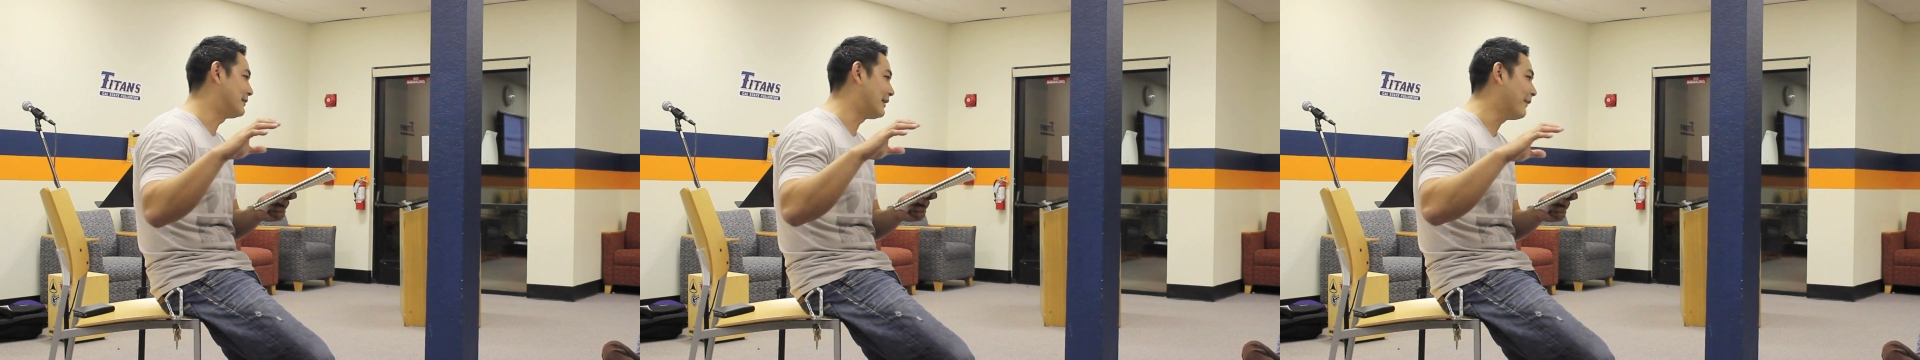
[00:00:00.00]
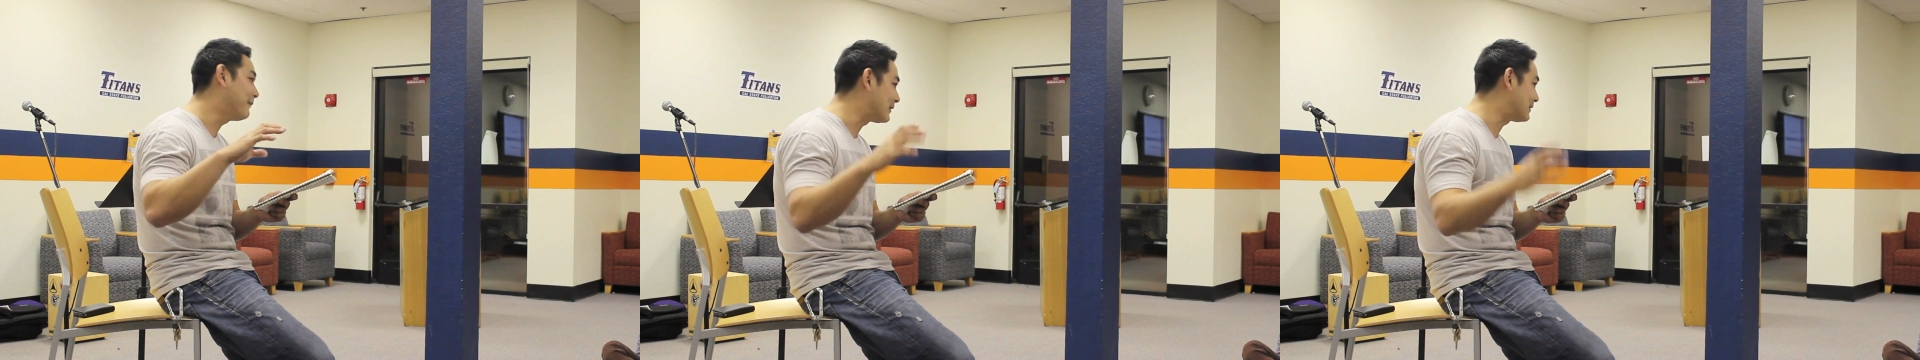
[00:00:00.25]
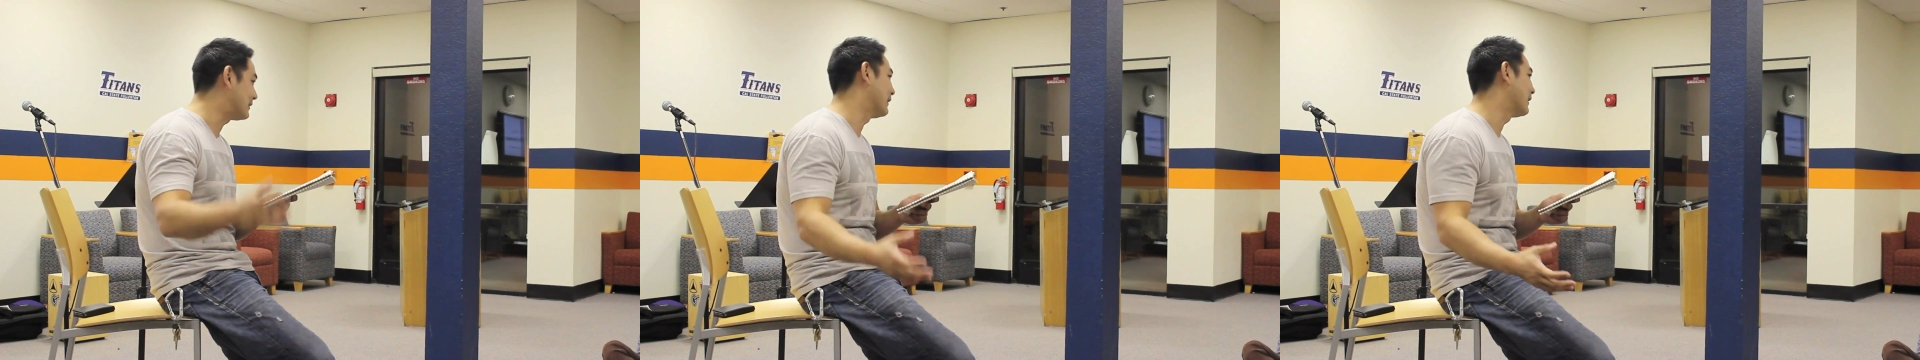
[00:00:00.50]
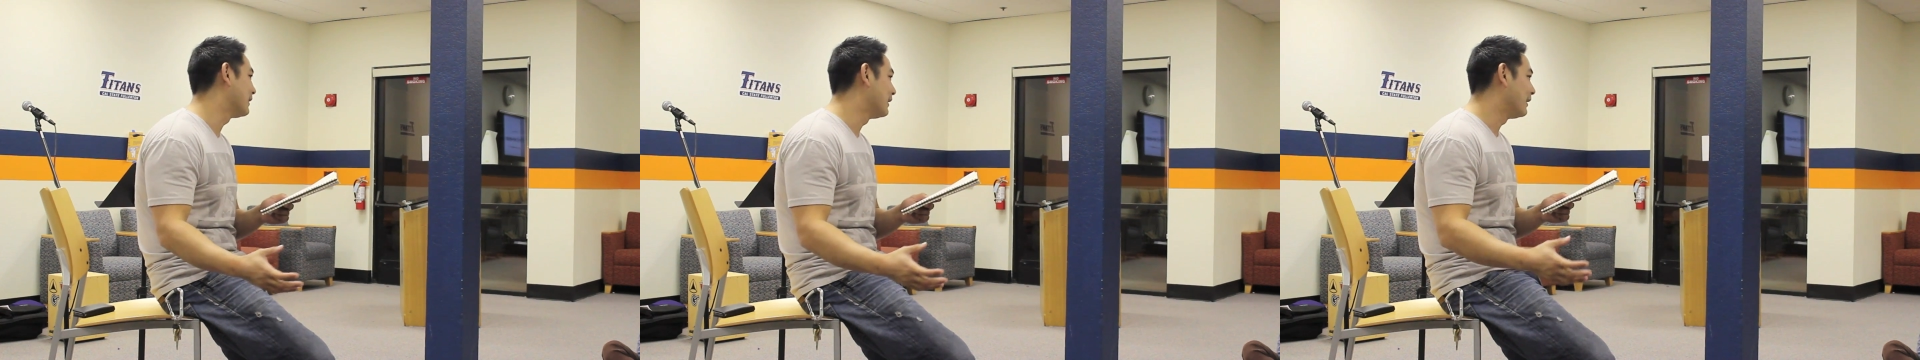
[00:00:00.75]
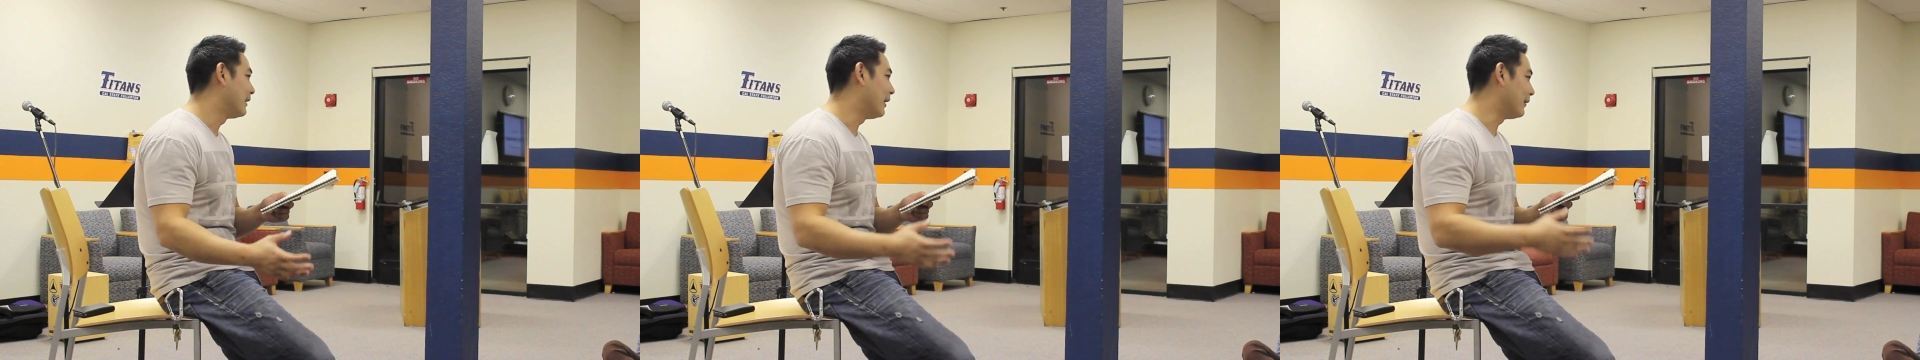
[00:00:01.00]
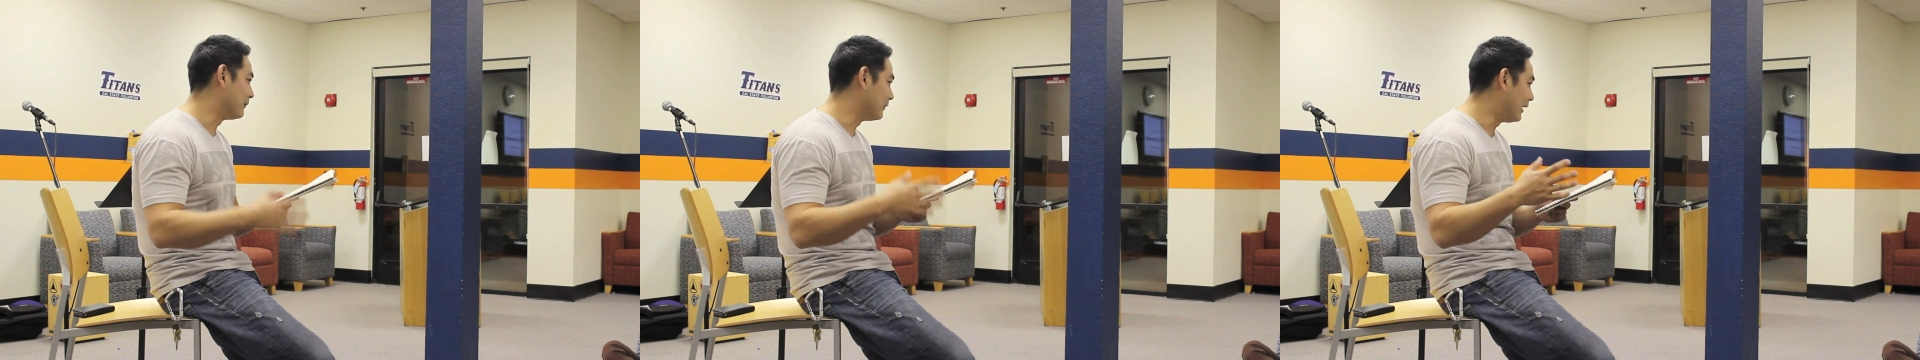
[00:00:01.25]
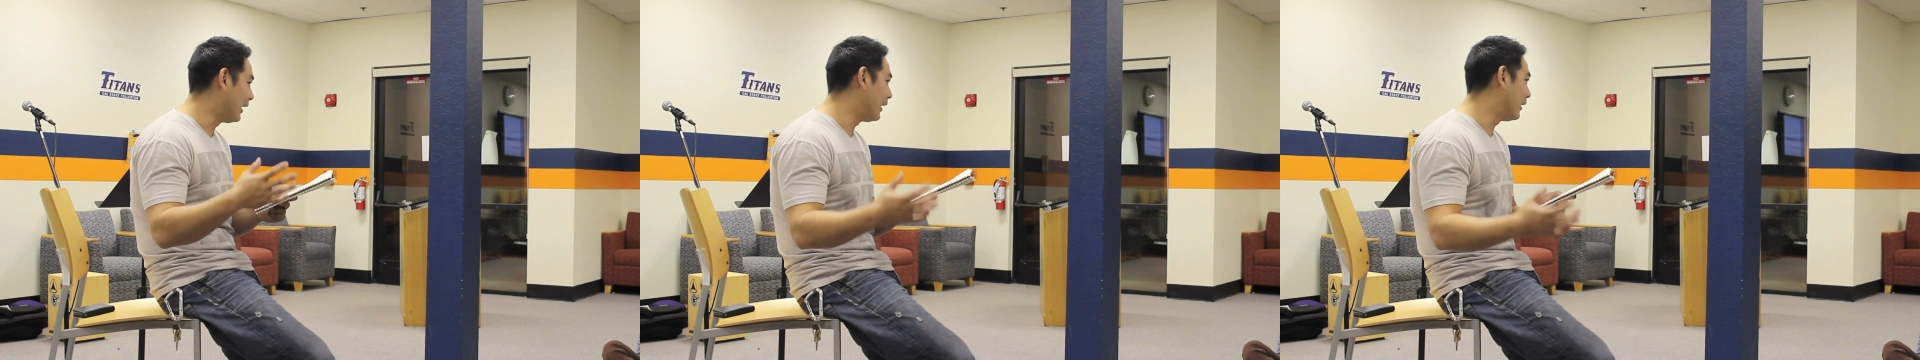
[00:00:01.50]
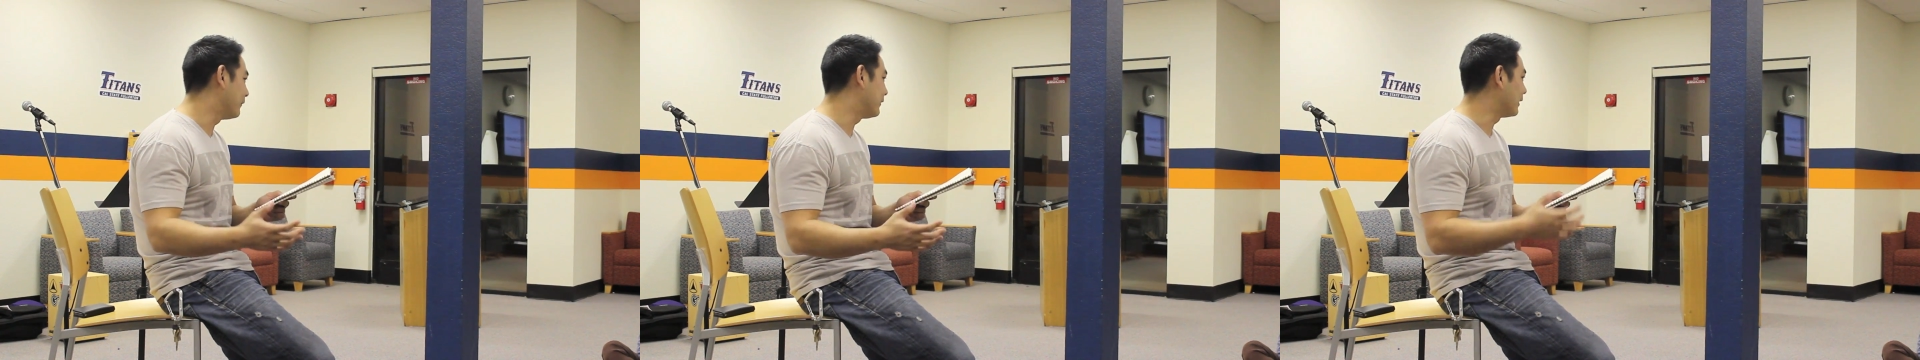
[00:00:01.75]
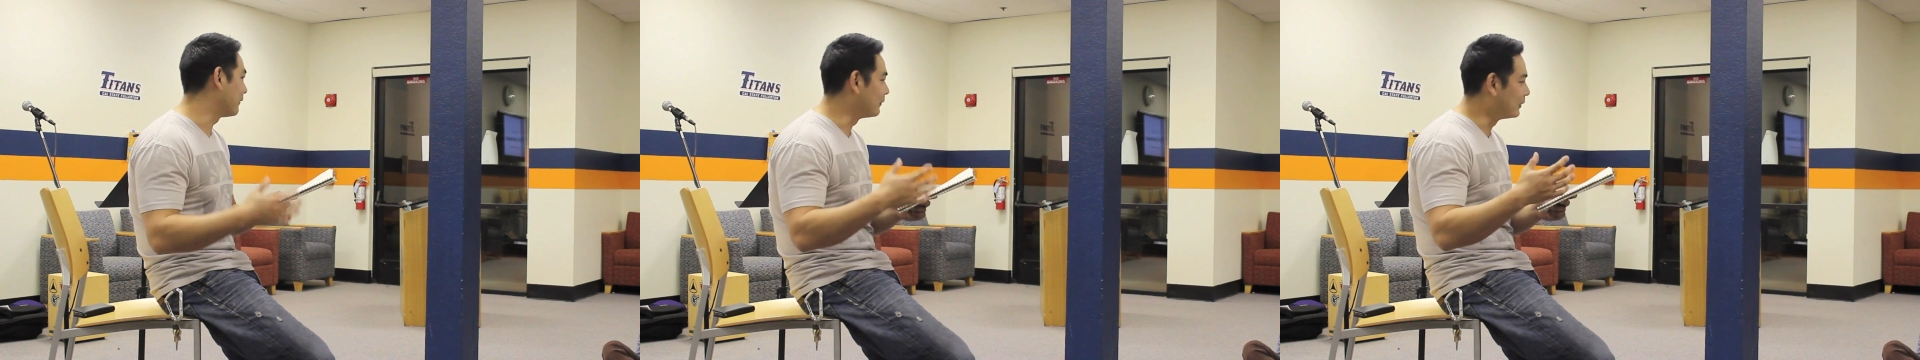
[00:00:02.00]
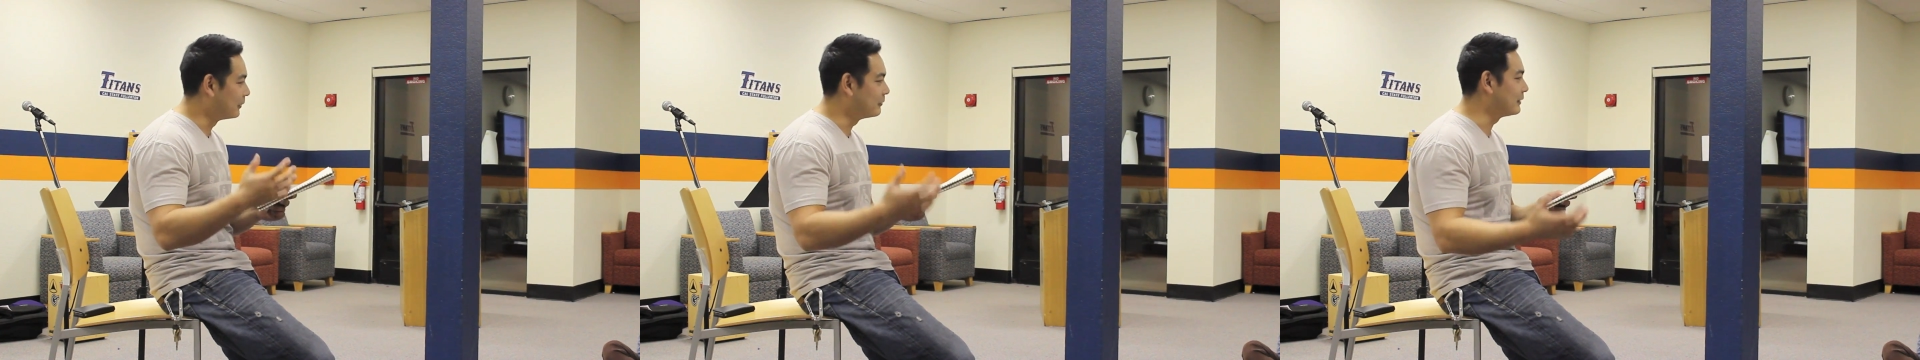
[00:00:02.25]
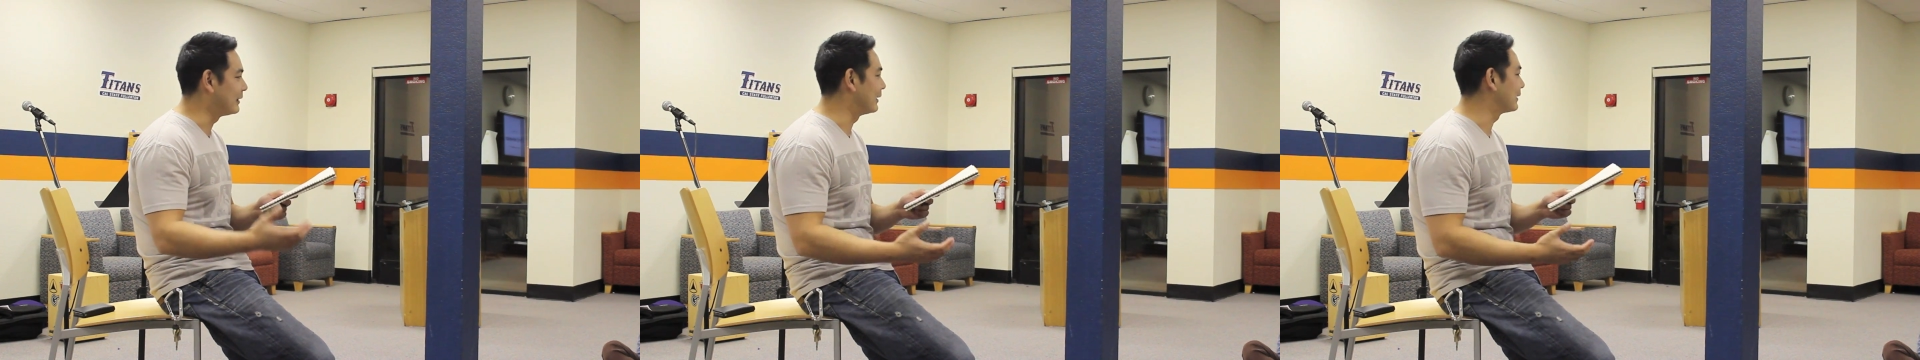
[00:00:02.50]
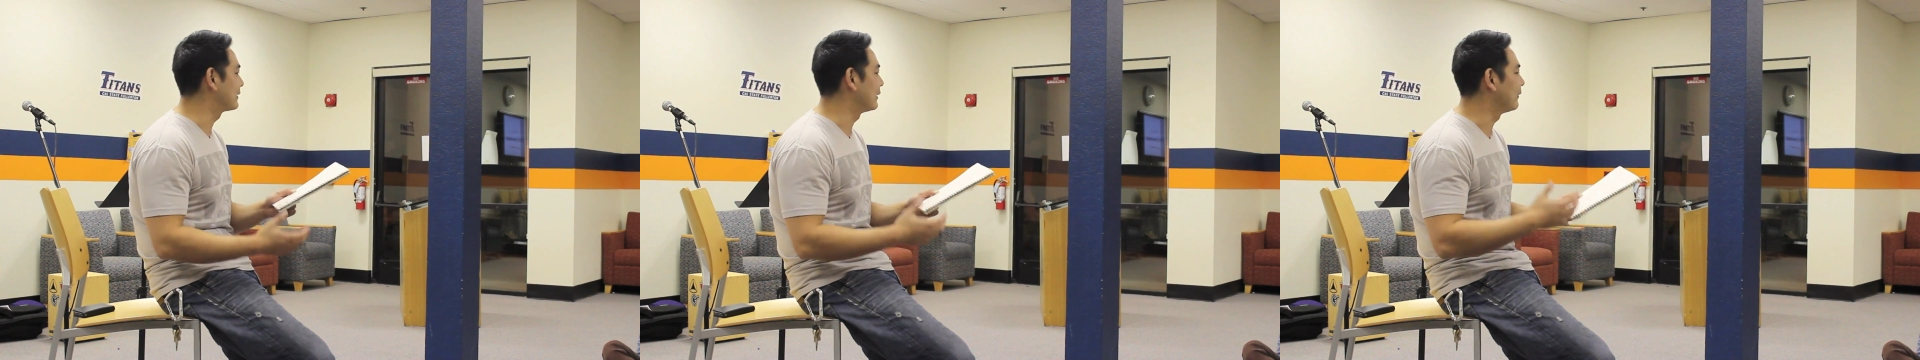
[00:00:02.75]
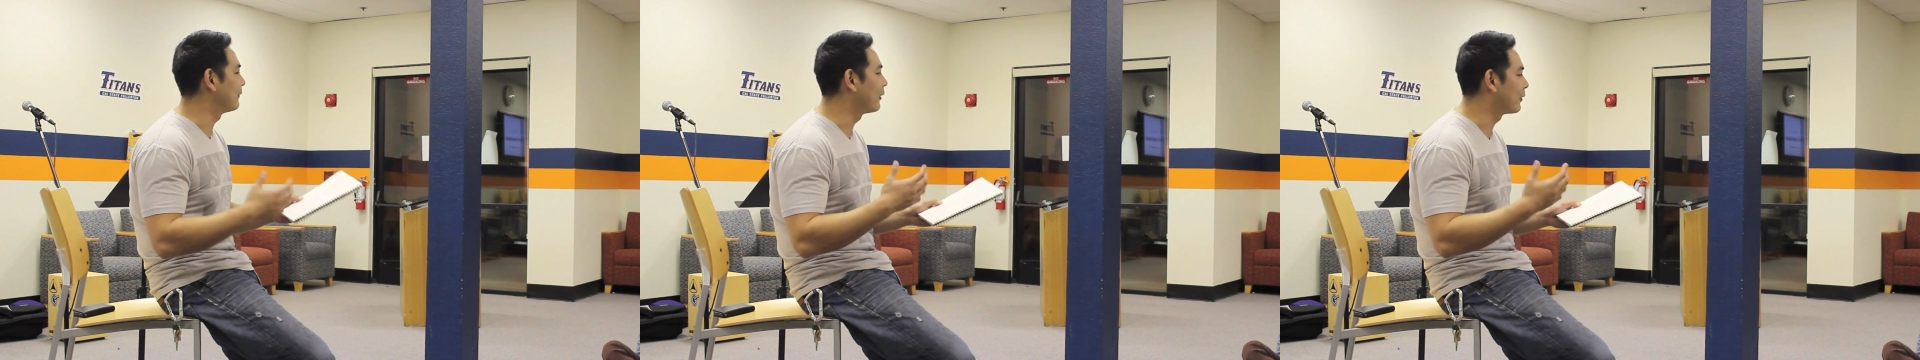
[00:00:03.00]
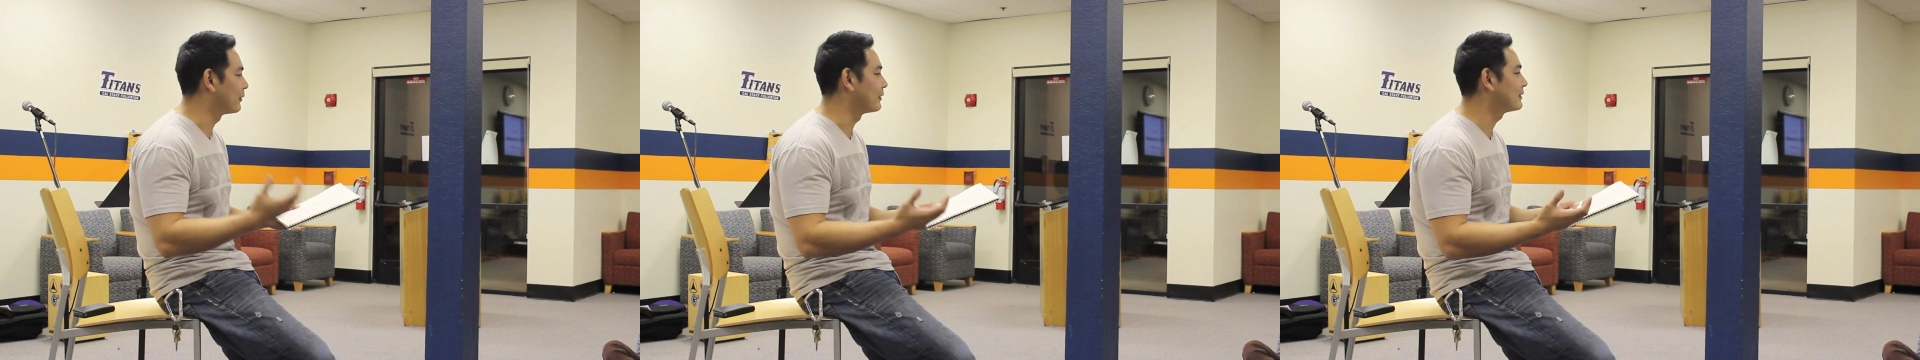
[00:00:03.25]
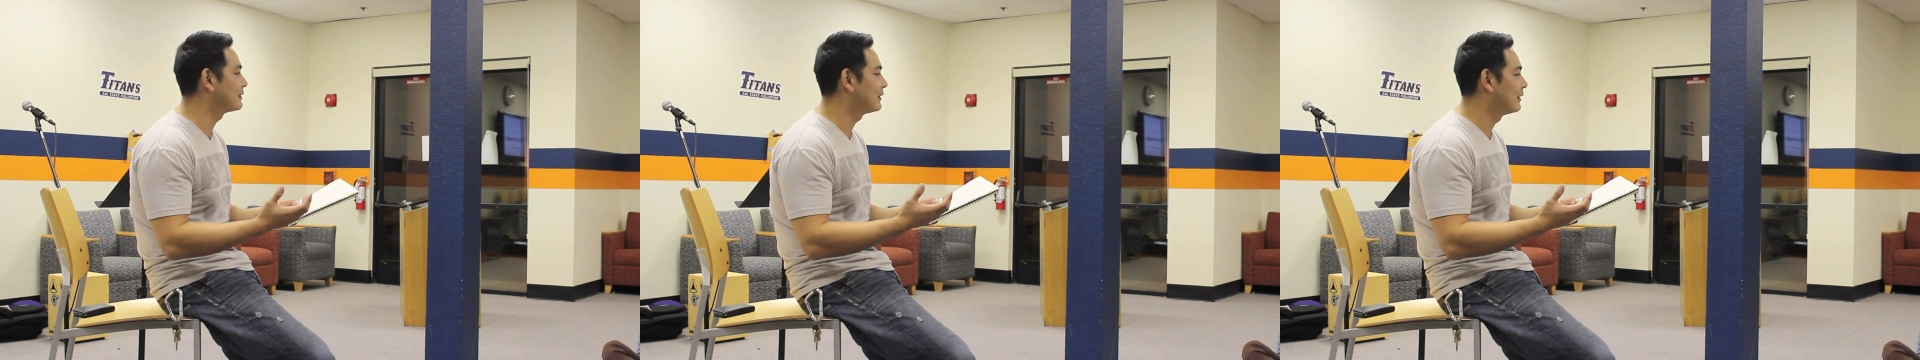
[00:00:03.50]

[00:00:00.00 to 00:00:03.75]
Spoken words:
deficit of love and of loneliness and of hurt.